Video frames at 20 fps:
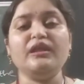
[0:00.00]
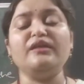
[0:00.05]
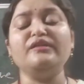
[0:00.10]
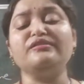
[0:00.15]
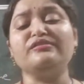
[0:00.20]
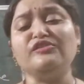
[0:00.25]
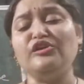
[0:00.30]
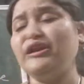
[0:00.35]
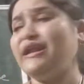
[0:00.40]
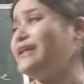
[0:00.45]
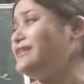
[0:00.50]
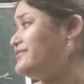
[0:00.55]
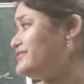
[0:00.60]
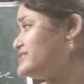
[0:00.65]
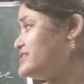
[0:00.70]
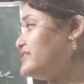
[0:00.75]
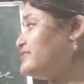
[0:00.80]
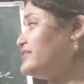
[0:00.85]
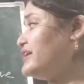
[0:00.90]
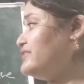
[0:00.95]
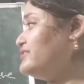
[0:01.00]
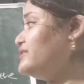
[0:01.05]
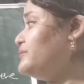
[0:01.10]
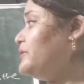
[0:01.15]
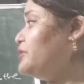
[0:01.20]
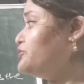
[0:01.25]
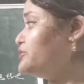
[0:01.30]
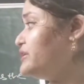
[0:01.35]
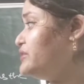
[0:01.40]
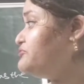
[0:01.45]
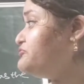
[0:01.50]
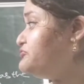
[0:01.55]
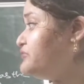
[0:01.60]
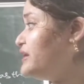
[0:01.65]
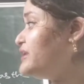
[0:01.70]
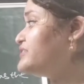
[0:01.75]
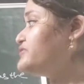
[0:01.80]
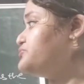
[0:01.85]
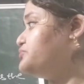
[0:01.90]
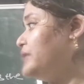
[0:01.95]
So let's discuss about the
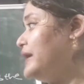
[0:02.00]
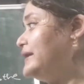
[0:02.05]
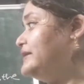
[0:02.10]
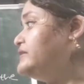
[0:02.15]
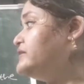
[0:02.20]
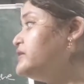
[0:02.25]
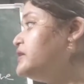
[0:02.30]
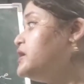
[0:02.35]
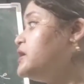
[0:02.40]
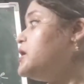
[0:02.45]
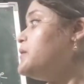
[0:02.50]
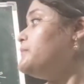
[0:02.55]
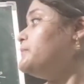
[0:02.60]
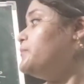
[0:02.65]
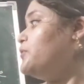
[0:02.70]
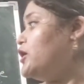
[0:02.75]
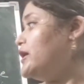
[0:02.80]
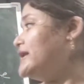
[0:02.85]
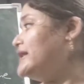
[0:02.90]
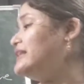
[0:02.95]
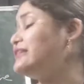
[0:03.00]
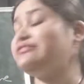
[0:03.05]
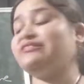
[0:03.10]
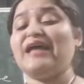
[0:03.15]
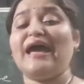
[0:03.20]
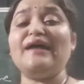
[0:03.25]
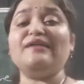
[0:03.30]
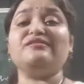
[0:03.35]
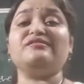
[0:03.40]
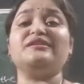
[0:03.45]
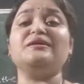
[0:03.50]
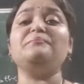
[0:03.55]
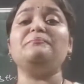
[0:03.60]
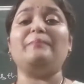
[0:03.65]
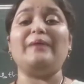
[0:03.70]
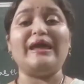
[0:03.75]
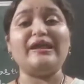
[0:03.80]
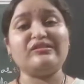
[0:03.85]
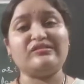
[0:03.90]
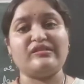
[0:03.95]
first one, morals as the
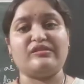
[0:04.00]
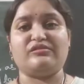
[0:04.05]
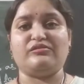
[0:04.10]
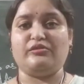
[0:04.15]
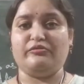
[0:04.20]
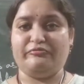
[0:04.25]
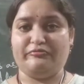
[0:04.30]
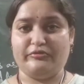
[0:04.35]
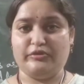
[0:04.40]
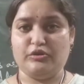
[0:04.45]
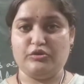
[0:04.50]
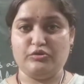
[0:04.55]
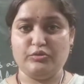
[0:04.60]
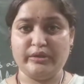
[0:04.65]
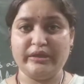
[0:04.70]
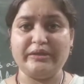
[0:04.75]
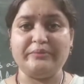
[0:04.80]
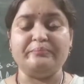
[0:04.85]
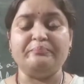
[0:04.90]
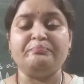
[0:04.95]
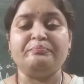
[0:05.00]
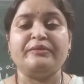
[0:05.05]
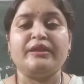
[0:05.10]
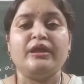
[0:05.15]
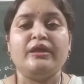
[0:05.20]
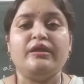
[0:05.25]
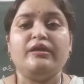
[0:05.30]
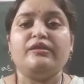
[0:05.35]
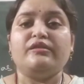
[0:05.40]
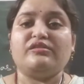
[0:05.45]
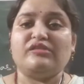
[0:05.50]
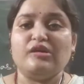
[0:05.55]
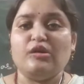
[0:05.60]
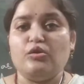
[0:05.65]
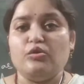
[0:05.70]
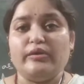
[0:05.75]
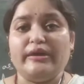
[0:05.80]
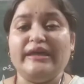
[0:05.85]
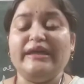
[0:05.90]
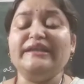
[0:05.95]
basis of law. Okay?
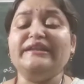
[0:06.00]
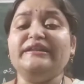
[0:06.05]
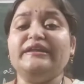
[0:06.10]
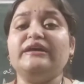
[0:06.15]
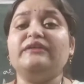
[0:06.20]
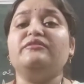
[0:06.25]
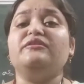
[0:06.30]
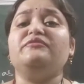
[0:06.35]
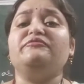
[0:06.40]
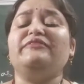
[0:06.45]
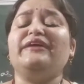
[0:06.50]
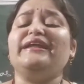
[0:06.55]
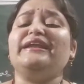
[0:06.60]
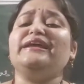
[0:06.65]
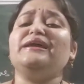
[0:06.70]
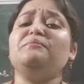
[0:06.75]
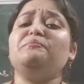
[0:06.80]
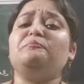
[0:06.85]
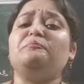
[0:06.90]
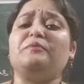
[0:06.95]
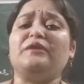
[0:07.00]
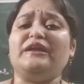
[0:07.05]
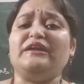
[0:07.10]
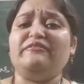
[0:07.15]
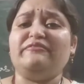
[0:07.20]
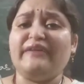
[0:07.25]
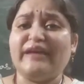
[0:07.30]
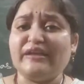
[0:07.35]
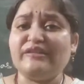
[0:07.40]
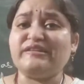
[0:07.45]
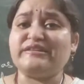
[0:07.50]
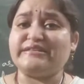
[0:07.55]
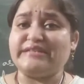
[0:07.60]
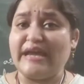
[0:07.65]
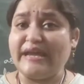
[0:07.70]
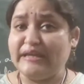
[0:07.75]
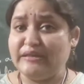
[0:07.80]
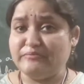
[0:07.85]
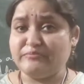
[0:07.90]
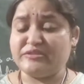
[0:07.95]
So in the very previous
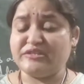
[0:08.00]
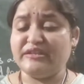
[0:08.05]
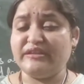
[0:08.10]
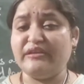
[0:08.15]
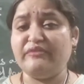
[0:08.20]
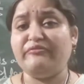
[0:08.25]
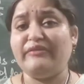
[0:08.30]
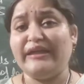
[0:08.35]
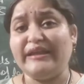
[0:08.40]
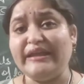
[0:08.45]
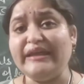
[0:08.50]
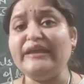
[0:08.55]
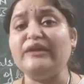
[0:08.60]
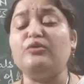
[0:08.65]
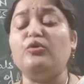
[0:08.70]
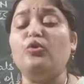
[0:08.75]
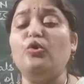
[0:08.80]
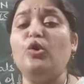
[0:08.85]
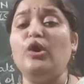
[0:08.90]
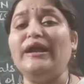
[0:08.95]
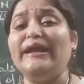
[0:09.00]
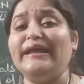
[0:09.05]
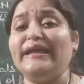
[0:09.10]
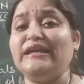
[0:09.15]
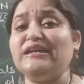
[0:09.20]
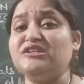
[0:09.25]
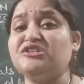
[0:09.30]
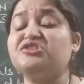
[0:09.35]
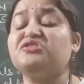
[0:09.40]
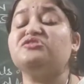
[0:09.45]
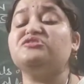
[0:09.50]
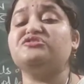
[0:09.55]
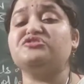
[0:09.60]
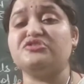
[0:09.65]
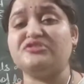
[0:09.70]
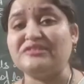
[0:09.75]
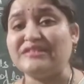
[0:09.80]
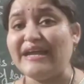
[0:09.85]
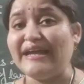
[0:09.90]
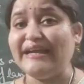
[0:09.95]
times, in the very old age
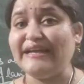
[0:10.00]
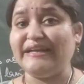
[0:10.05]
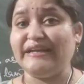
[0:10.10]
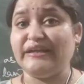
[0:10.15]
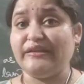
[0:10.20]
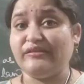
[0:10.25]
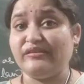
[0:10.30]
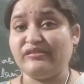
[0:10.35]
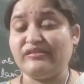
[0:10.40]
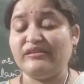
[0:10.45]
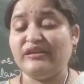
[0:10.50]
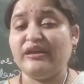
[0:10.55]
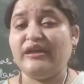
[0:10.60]
societies,